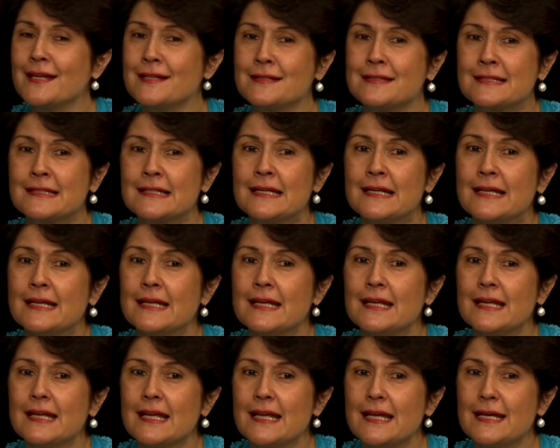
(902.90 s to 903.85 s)
is
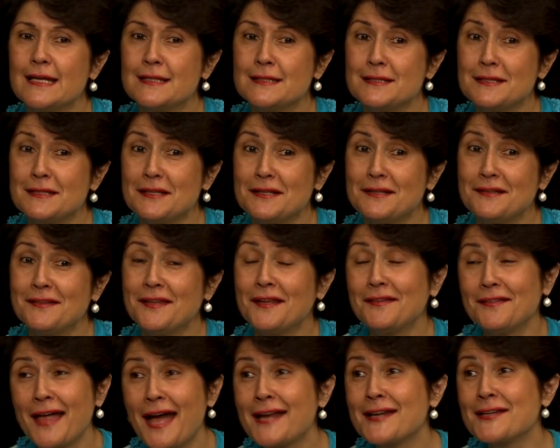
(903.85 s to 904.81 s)

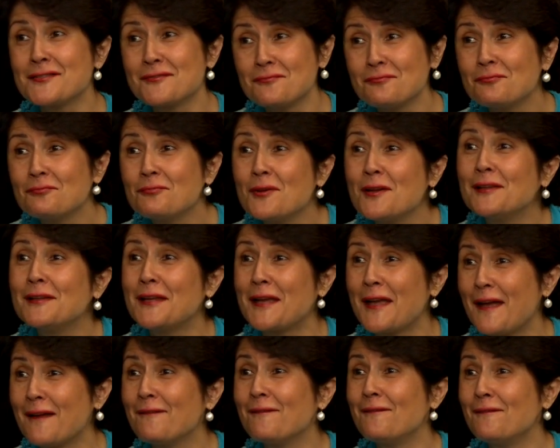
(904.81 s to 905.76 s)

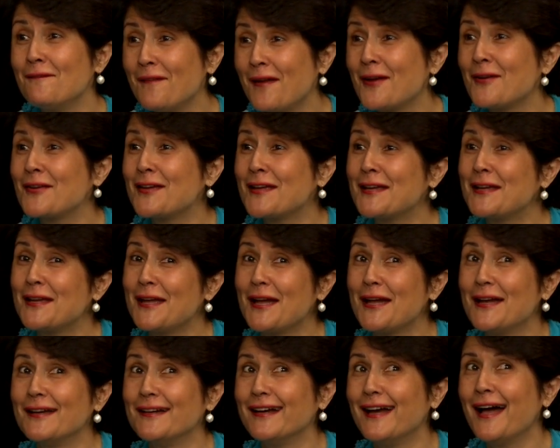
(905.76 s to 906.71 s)
really a very,
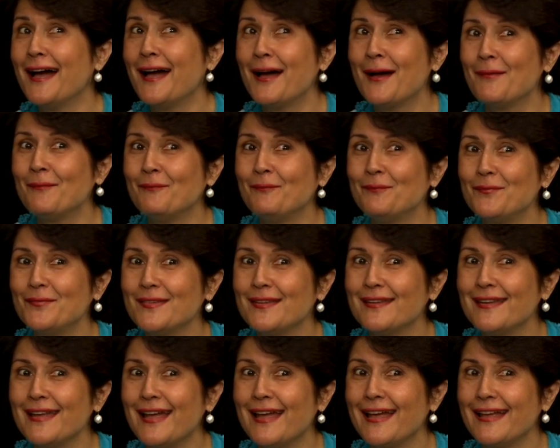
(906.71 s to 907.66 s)
I
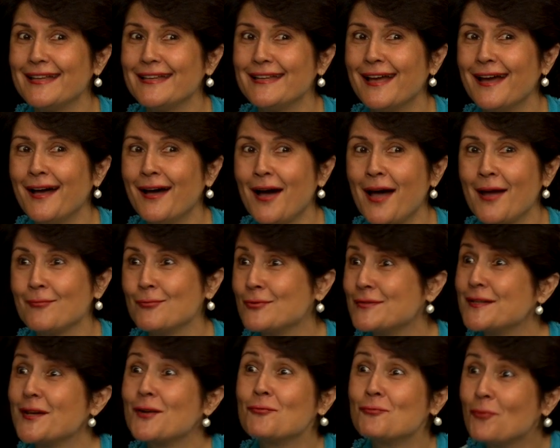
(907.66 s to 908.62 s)

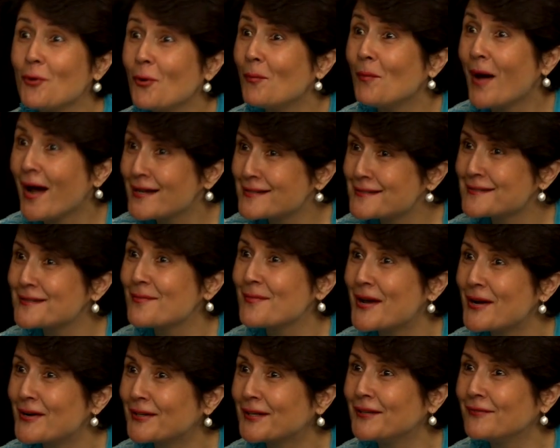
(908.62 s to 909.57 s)
would say, robust
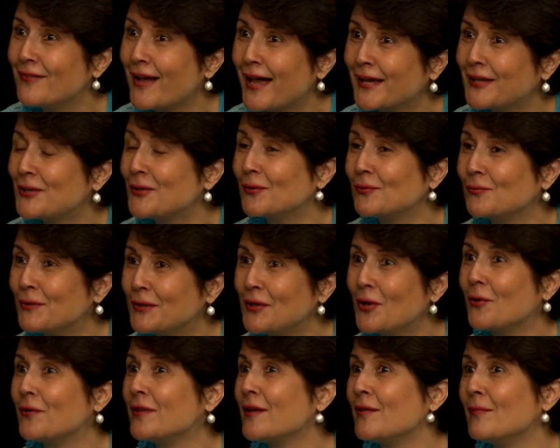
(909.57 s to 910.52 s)
American value. And we
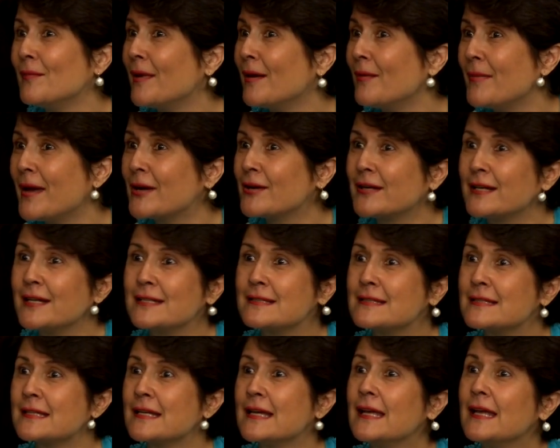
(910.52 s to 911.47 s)
know that
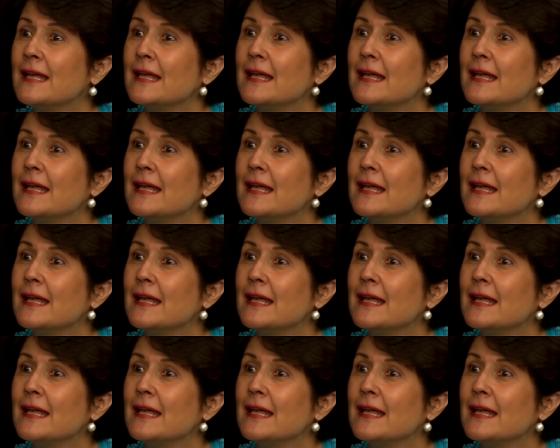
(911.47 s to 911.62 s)
Americans